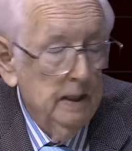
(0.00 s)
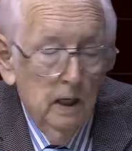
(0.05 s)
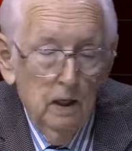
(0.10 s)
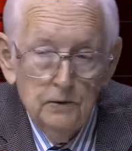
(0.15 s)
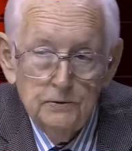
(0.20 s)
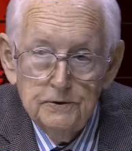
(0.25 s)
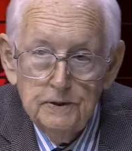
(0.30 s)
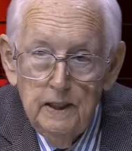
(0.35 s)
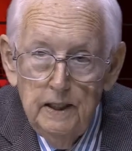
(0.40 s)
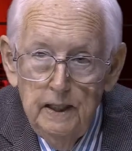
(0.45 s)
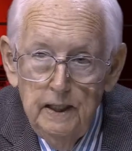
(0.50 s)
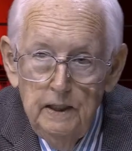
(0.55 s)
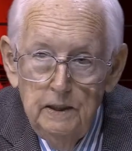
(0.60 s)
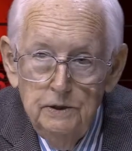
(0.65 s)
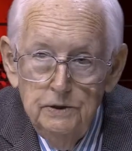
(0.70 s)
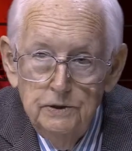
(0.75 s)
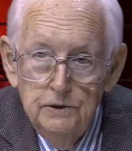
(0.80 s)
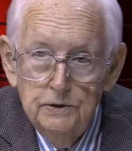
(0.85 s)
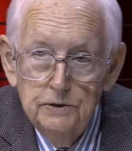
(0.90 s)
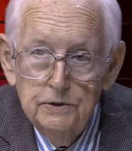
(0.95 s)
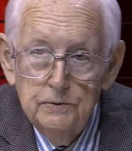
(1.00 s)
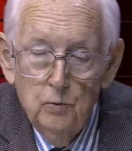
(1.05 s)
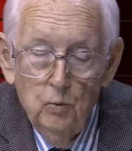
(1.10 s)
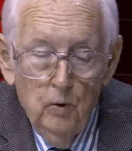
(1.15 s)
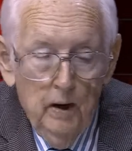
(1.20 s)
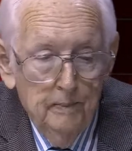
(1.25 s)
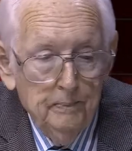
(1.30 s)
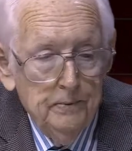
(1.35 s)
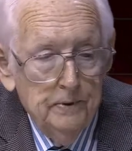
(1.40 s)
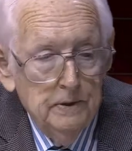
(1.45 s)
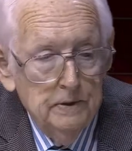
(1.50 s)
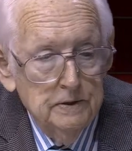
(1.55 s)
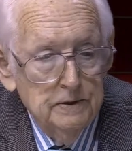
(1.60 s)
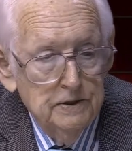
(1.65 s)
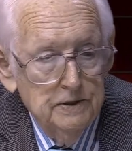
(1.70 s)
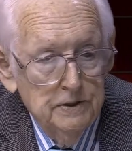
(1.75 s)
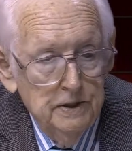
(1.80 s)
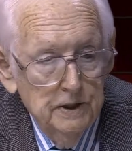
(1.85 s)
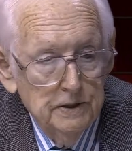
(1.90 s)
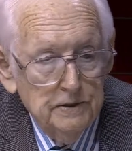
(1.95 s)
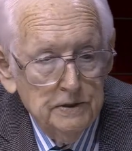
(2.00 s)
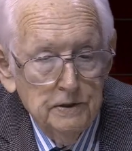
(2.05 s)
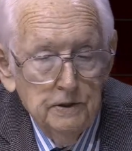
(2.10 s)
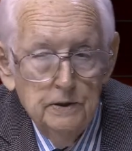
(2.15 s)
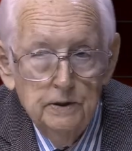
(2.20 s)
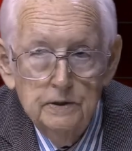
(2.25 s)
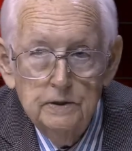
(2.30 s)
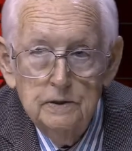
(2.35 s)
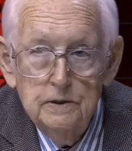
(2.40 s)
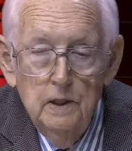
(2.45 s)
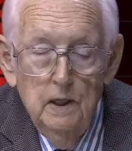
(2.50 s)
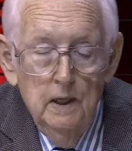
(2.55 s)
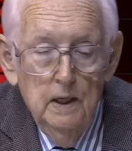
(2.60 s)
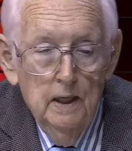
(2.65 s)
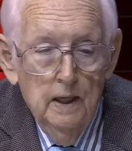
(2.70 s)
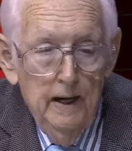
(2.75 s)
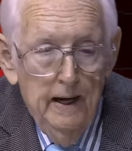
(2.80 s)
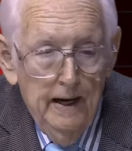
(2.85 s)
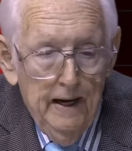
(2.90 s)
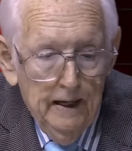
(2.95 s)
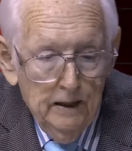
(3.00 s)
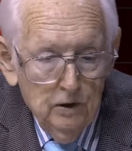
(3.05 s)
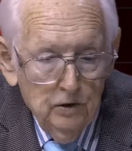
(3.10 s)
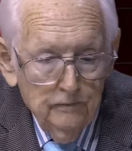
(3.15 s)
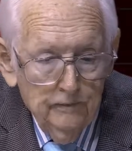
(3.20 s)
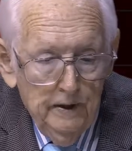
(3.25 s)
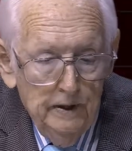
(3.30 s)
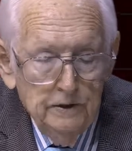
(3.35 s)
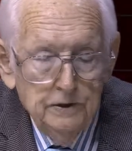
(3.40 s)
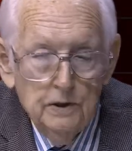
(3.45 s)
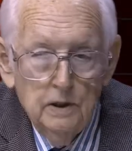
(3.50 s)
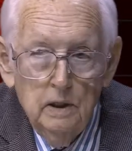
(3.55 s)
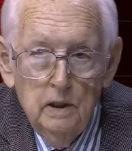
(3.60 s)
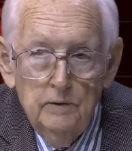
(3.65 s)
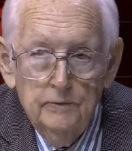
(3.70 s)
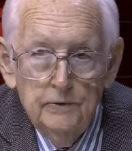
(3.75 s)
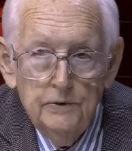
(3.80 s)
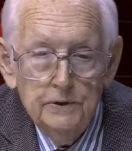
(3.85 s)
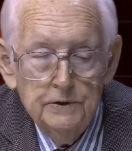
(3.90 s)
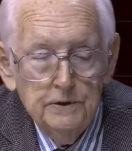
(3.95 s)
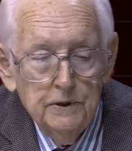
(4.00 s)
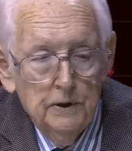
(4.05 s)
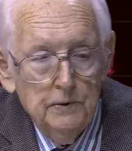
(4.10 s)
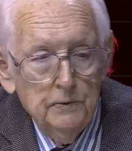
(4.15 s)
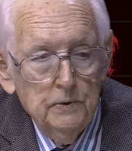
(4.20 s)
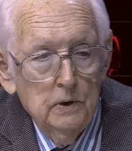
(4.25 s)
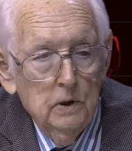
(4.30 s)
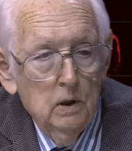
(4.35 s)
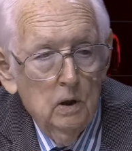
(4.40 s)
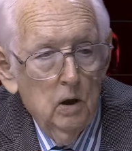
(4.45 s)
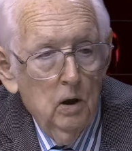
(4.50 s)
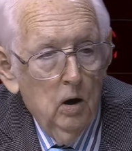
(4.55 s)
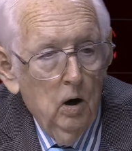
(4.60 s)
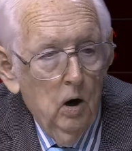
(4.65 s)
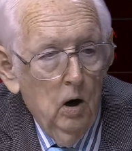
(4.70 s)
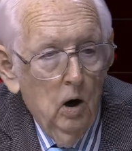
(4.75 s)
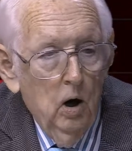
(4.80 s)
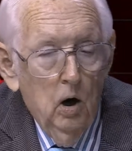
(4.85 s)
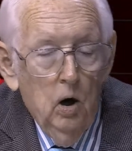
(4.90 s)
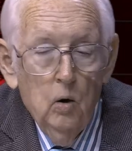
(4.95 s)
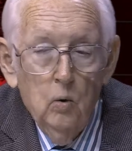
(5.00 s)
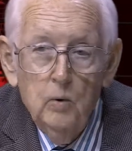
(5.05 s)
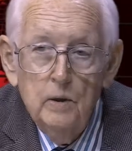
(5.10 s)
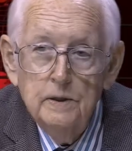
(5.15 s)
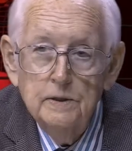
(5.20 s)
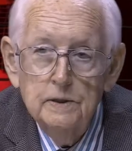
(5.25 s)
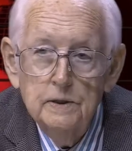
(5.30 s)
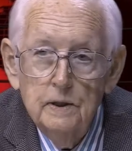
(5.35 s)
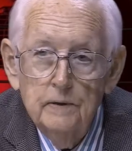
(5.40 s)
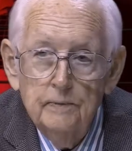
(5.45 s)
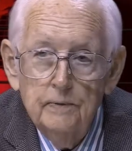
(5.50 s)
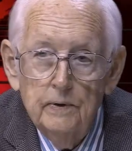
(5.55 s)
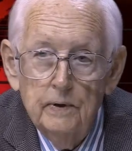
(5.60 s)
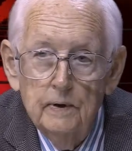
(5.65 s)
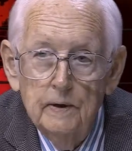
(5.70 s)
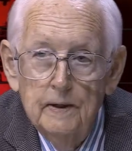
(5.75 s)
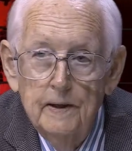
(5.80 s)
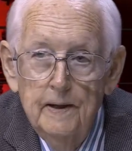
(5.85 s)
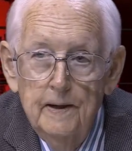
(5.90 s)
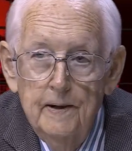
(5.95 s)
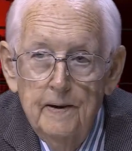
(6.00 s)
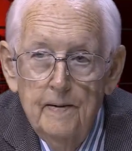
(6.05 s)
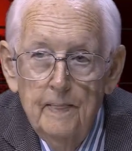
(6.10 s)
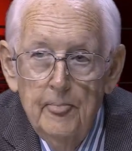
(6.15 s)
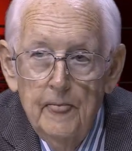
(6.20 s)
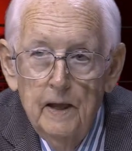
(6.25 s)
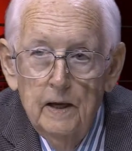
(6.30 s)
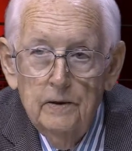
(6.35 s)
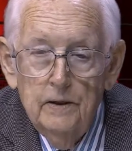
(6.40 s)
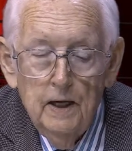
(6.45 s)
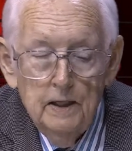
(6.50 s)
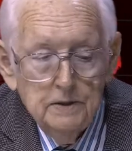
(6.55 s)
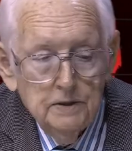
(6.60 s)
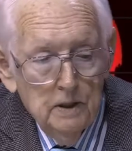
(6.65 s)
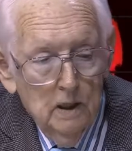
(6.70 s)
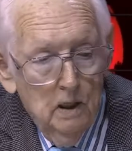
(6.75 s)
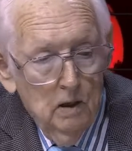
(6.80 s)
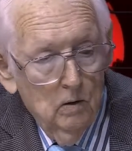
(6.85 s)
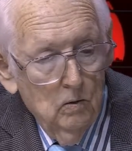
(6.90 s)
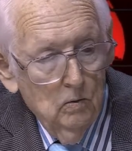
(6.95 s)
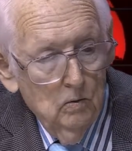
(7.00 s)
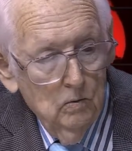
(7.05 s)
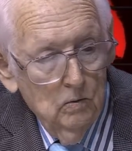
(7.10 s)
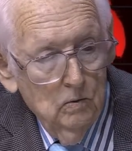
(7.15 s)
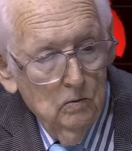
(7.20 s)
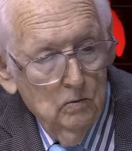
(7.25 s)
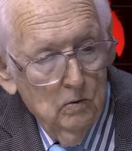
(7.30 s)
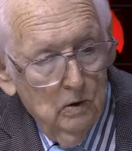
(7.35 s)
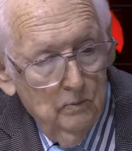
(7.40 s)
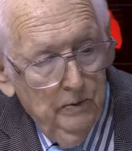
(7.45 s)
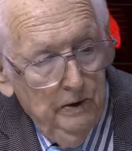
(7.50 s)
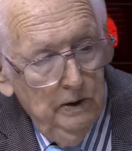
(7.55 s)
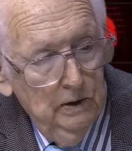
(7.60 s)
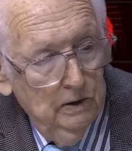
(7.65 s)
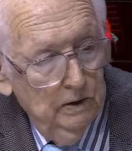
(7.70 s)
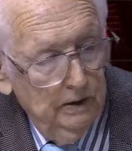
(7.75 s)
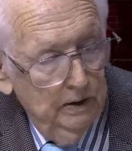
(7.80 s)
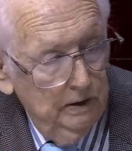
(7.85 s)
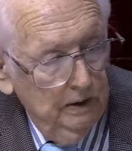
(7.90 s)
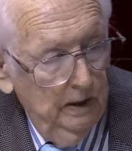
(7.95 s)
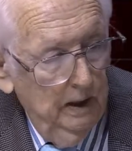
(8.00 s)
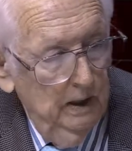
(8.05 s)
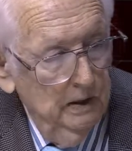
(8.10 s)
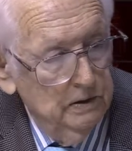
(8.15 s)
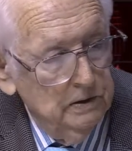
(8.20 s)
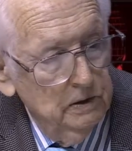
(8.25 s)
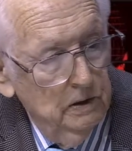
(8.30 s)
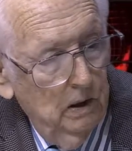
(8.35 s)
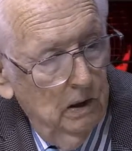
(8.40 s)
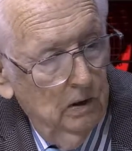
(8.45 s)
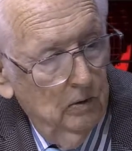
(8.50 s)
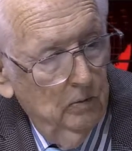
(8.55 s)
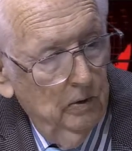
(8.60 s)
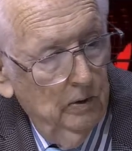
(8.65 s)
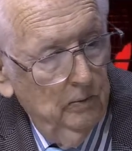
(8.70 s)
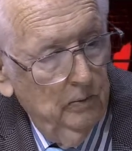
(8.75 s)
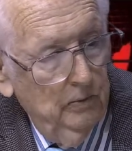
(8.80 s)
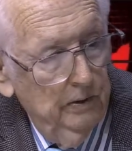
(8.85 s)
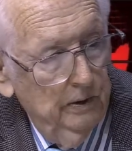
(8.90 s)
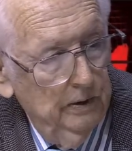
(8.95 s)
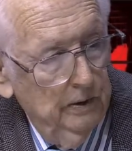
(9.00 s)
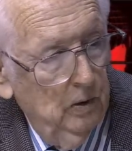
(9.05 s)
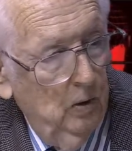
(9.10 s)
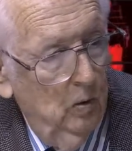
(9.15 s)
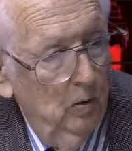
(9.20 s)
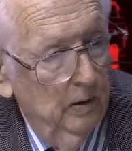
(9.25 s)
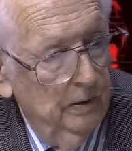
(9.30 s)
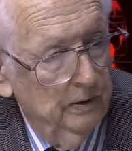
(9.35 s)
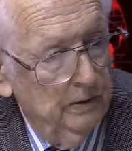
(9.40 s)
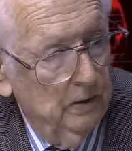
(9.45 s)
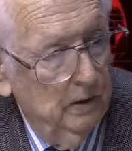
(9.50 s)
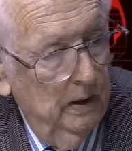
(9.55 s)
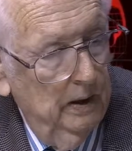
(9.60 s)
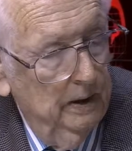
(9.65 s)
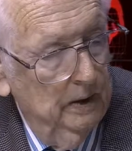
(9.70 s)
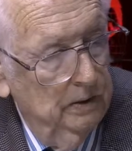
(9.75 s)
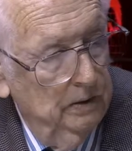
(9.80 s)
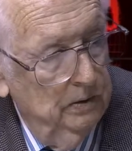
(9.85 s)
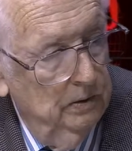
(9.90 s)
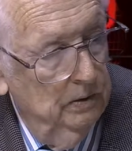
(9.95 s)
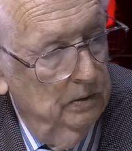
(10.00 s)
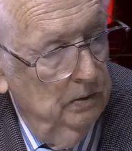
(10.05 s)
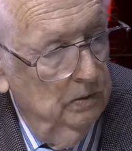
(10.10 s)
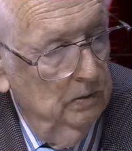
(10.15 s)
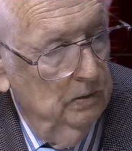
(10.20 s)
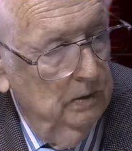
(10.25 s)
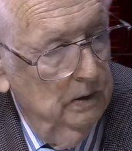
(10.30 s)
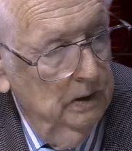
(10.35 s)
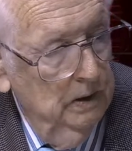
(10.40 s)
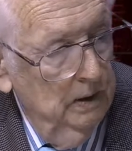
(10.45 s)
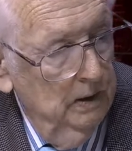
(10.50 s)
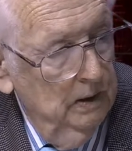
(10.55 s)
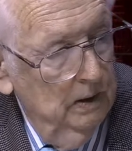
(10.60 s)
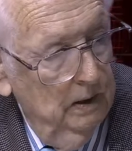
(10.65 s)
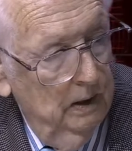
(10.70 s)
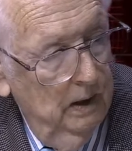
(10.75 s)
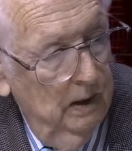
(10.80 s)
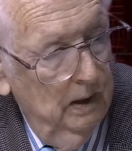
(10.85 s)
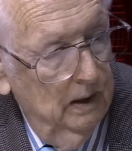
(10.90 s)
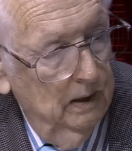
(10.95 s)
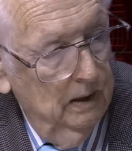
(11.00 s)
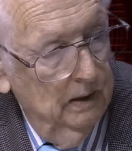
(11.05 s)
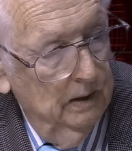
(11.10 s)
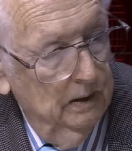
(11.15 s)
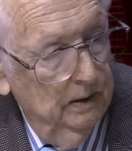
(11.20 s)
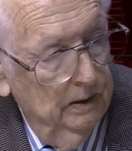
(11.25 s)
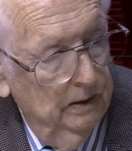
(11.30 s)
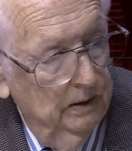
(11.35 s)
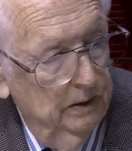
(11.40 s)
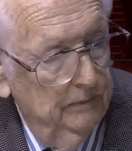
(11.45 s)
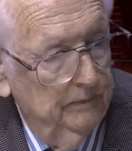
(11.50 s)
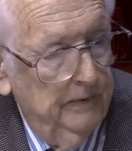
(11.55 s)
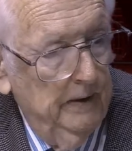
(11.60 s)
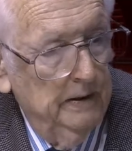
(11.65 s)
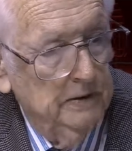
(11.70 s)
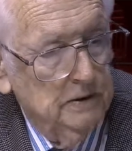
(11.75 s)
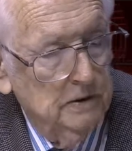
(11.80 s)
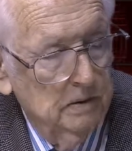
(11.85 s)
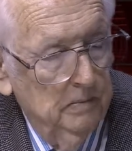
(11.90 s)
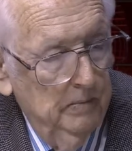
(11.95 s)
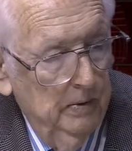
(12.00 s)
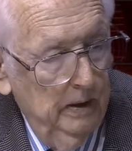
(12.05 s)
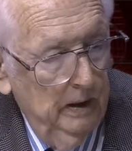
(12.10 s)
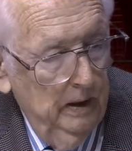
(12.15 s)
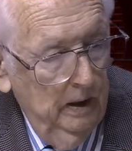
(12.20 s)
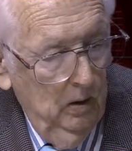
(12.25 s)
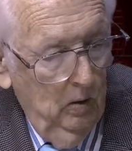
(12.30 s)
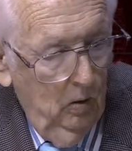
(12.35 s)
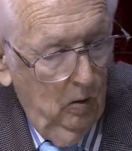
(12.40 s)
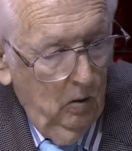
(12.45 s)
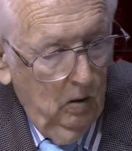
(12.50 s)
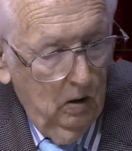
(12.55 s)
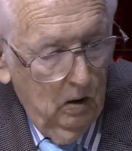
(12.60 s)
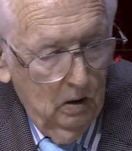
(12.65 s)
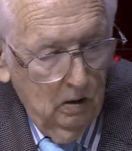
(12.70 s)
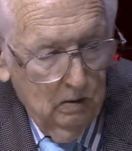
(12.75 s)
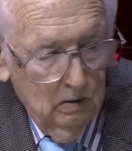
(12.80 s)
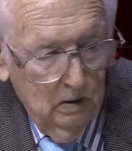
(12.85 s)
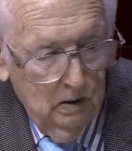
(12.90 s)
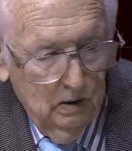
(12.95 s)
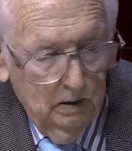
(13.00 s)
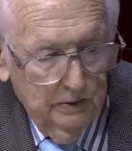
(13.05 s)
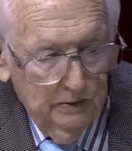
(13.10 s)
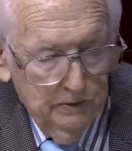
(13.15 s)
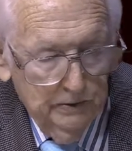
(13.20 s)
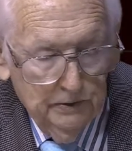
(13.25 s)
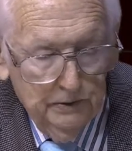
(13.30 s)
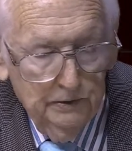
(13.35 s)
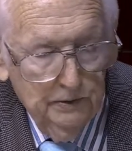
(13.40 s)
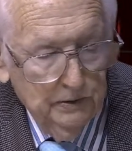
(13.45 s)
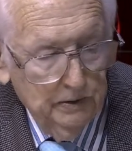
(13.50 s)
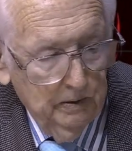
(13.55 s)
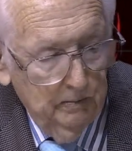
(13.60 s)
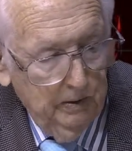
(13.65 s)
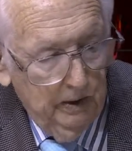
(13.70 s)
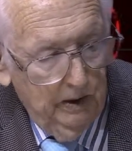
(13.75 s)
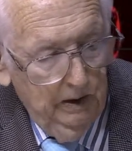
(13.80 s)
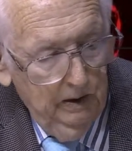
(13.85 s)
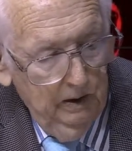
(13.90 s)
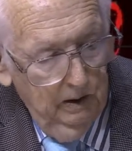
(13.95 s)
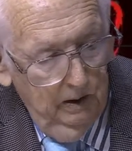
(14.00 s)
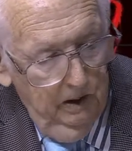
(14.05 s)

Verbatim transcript: else. Ages, weapons, distance, aggravation level, etc., are always different. That's how, when we look at case law, when we're in court trying to uh, defend somebody or uh, sue somebody,